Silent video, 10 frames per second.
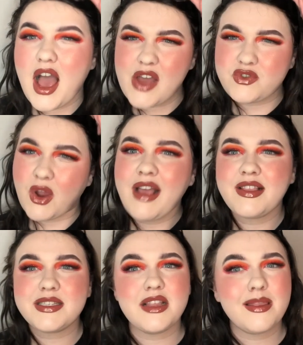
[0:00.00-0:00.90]
I've tried
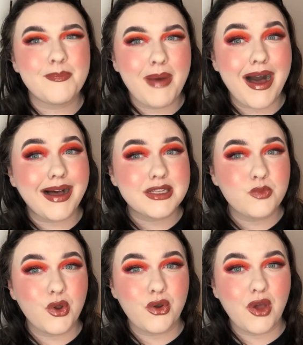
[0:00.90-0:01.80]
this in the past
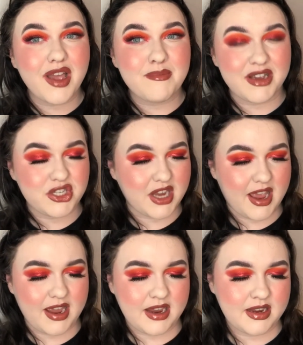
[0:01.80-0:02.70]
but not in my
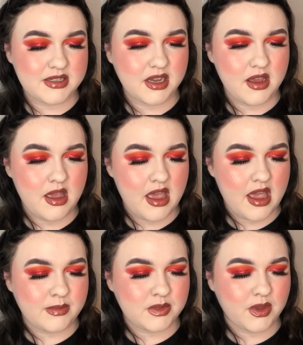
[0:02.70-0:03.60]
shade,
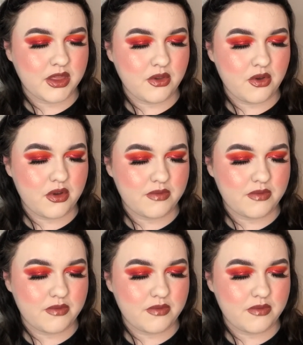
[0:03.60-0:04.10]
and so I thought,